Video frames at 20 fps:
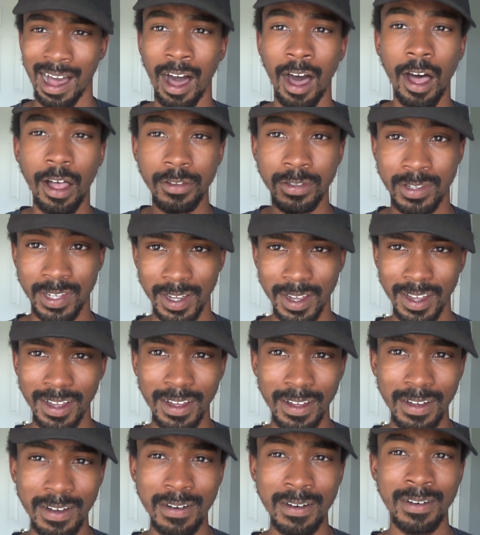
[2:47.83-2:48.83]

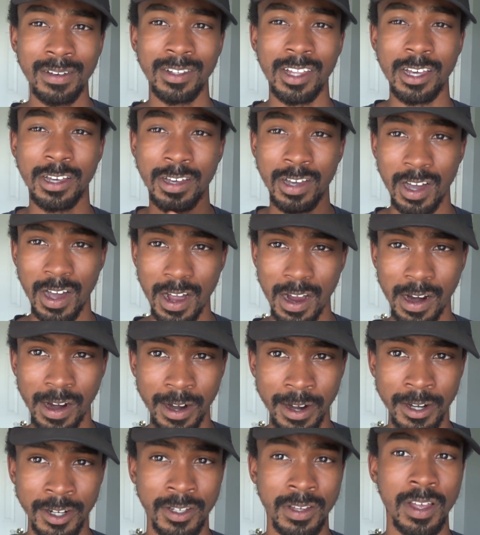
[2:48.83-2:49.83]
Although the
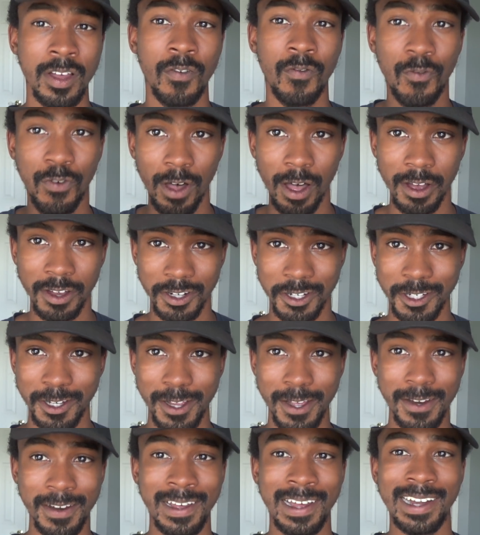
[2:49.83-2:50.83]
cars
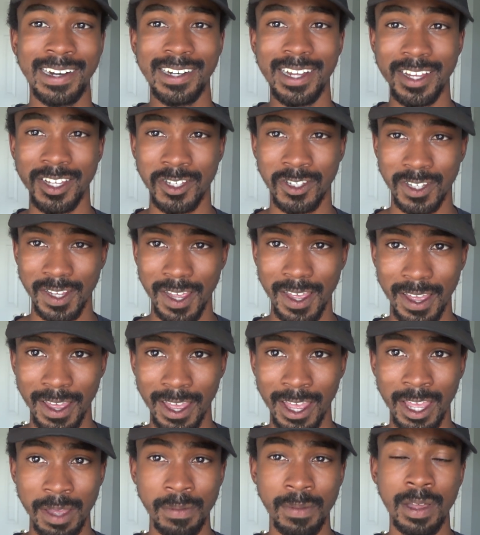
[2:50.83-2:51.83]
function the
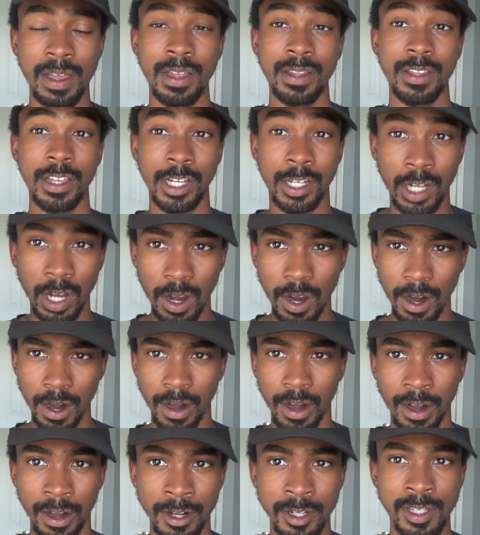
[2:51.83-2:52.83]
same, the
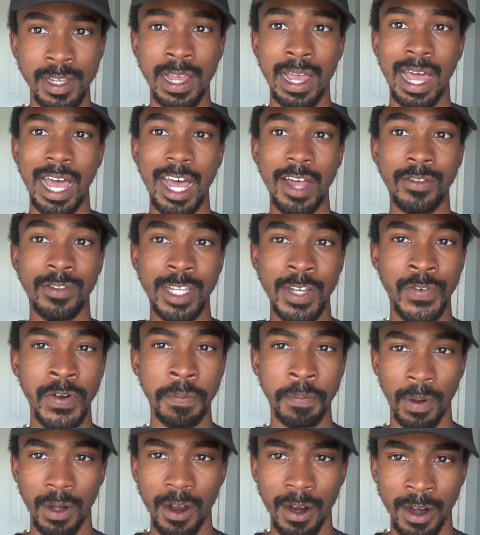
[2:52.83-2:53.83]
cars have
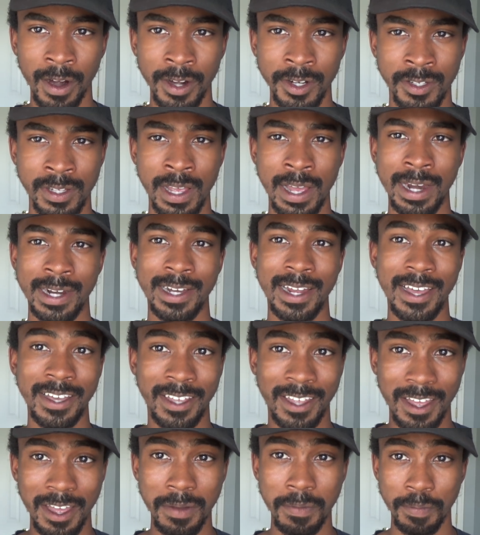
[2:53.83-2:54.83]
different parts that
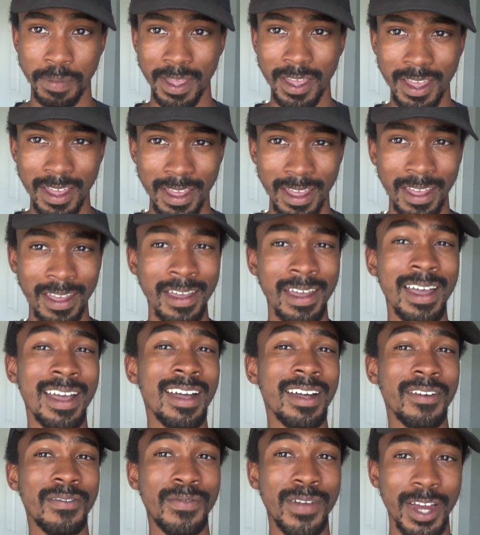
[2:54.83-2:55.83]
can be
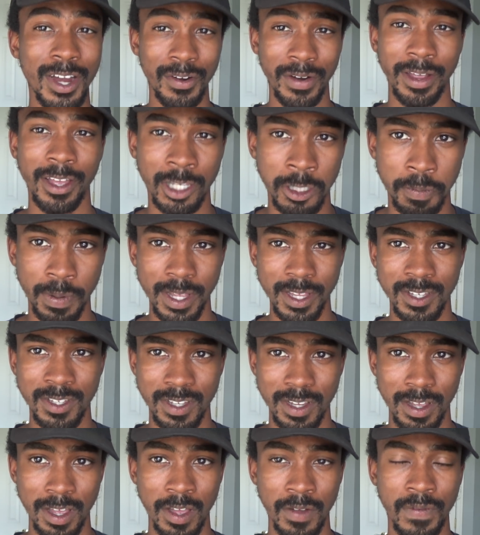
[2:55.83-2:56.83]
very
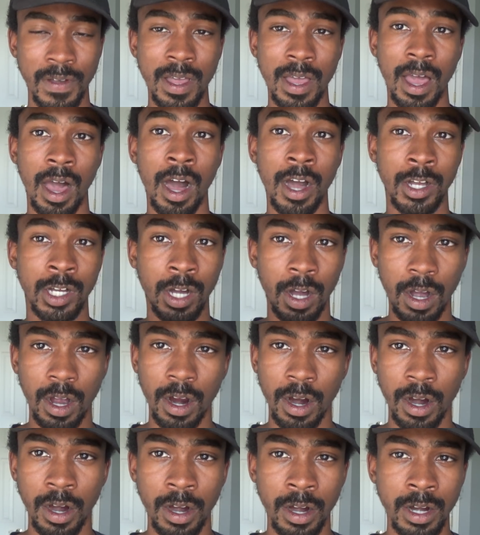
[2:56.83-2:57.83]
expensive. A
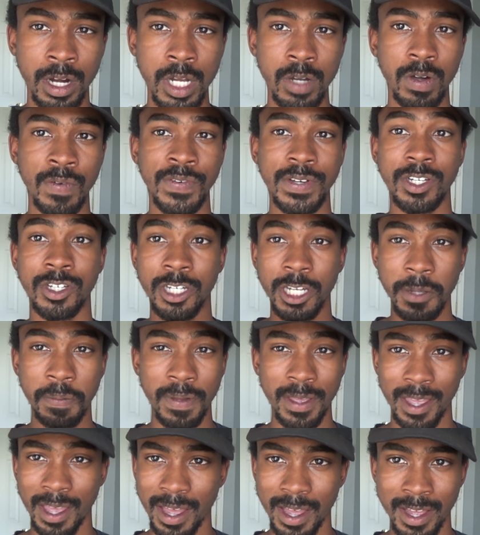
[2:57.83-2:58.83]
car with a
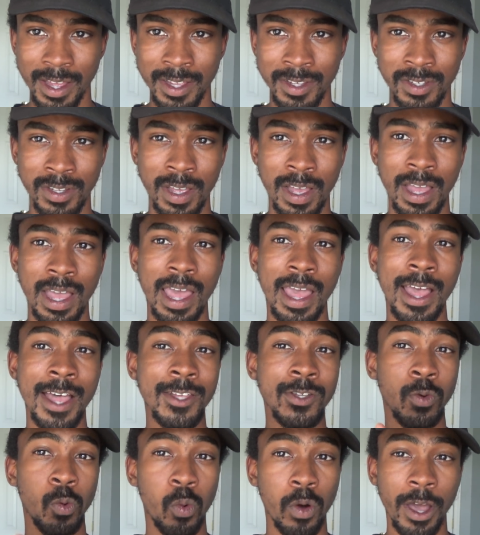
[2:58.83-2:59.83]
GPS
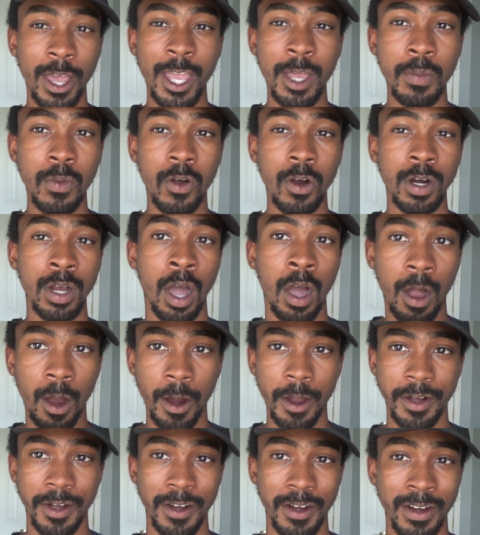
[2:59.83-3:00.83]
is way more
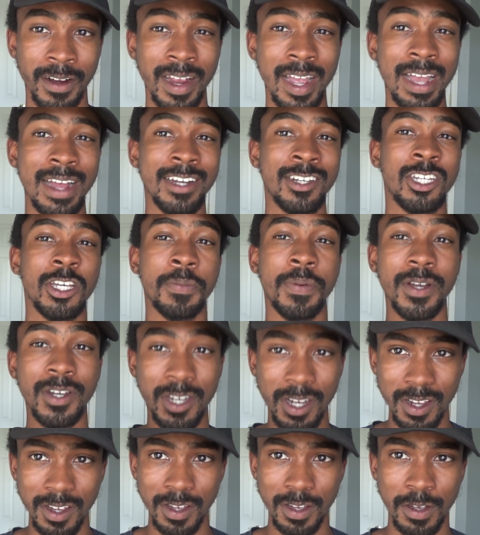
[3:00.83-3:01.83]
harder to
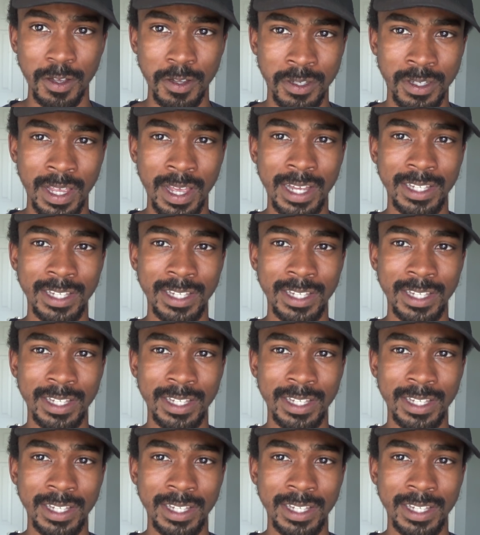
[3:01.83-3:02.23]
produce